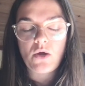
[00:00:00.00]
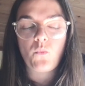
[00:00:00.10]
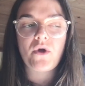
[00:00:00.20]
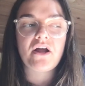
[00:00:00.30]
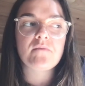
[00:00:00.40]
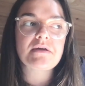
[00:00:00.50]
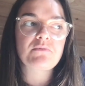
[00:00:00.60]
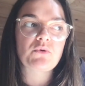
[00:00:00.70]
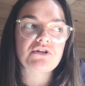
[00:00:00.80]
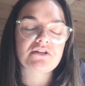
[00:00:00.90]
where
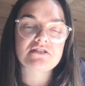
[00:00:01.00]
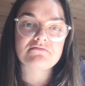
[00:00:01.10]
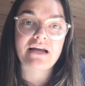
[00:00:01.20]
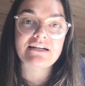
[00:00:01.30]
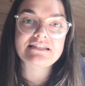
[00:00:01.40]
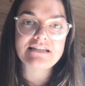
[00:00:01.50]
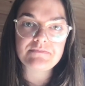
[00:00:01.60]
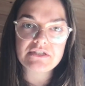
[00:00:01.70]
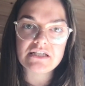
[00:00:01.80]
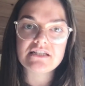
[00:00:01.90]
people with autism are
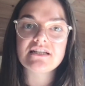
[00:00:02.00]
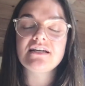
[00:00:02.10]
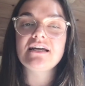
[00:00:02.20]
accepted